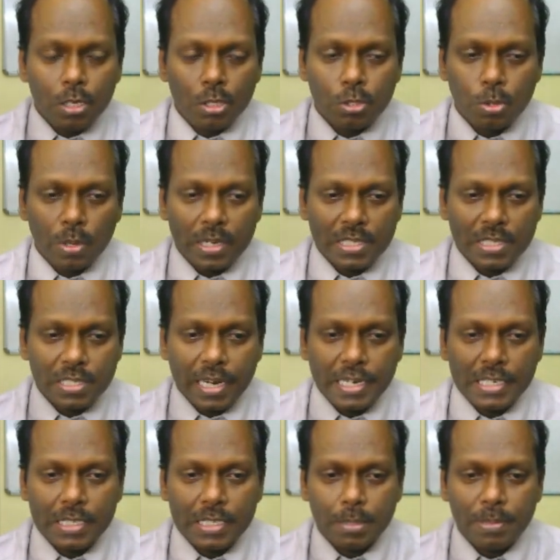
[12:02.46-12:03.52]
storage is
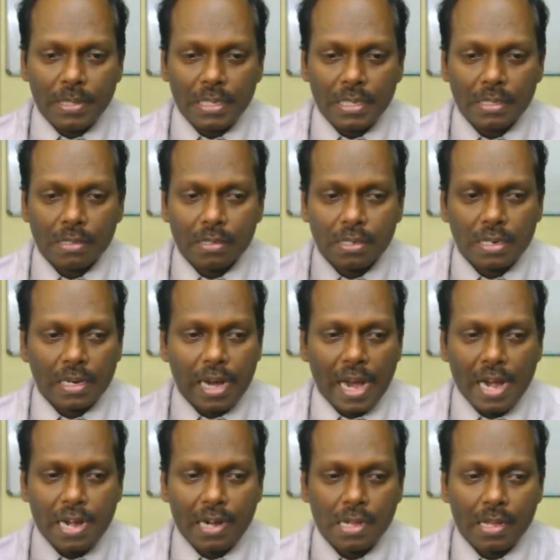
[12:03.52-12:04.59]
8 GB
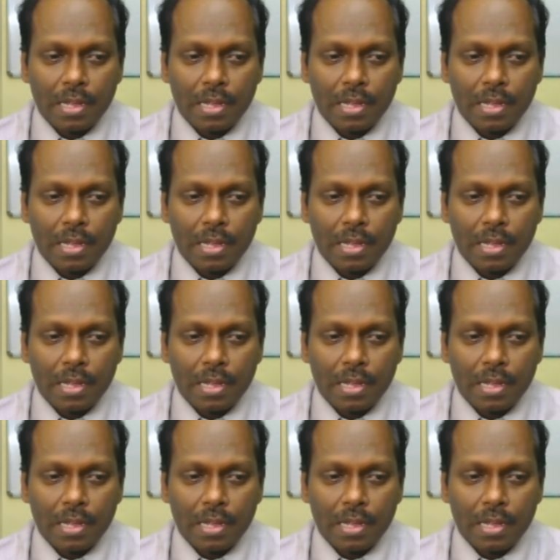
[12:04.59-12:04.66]
and